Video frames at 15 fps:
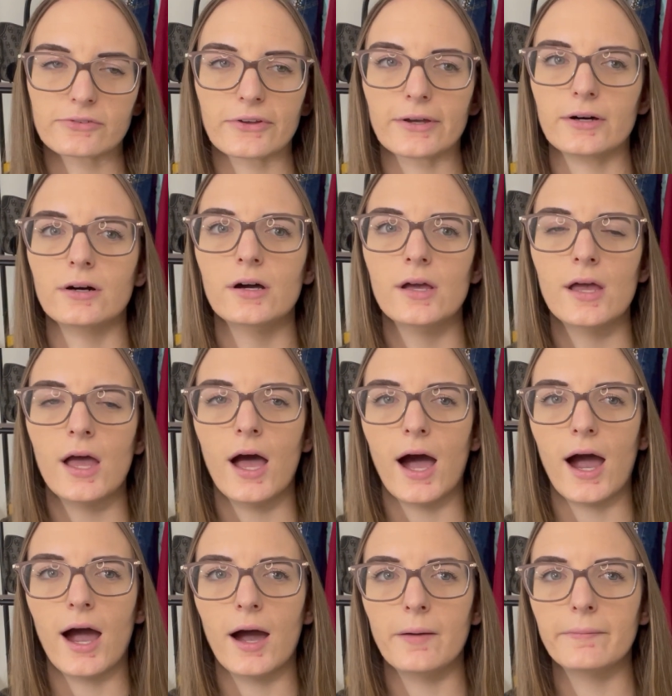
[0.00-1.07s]
the sale.
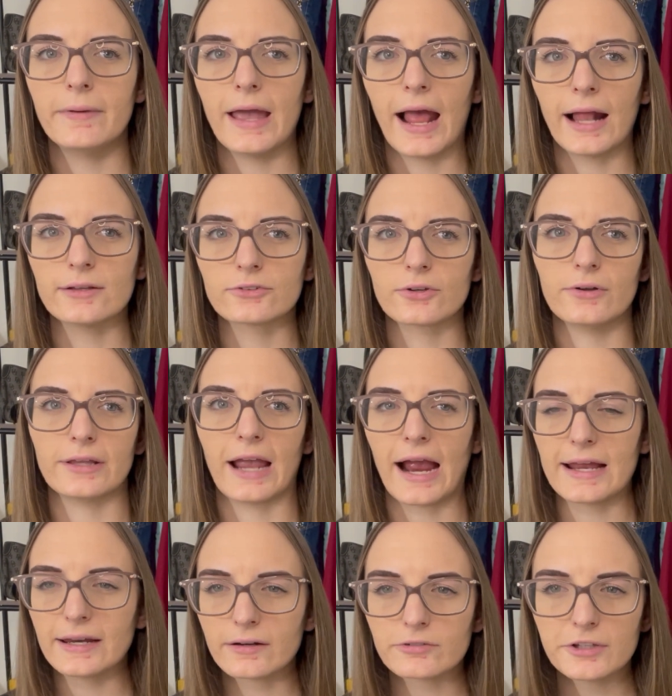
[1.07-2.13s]
And so like
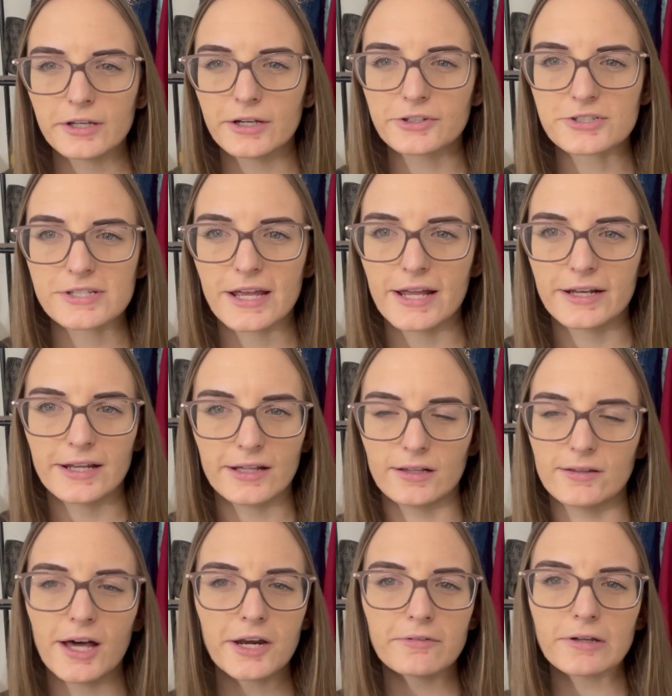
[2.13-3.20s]
I didn't really understand it, and
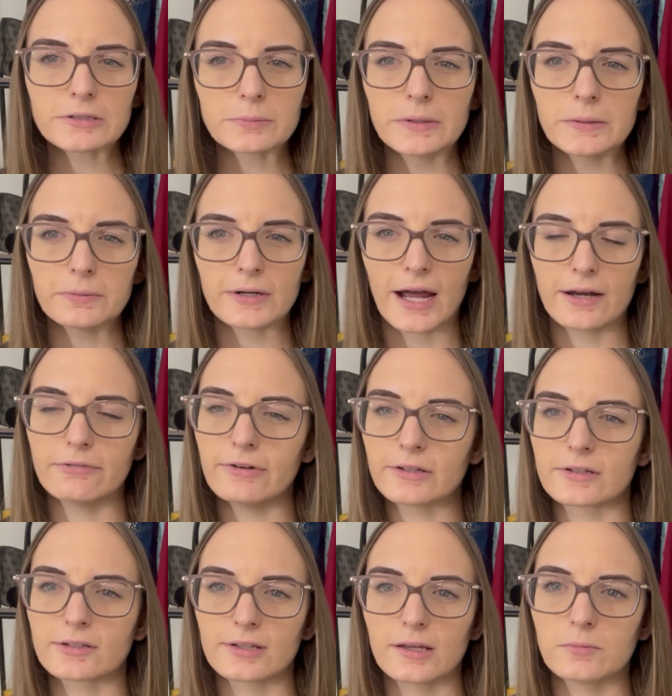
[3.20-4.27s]
a lot of other people kind of
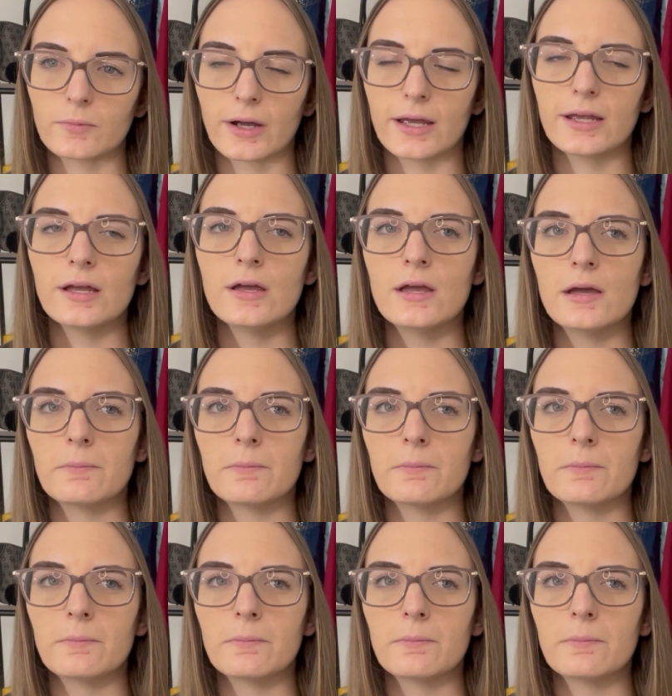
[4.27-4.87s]
felt the same way.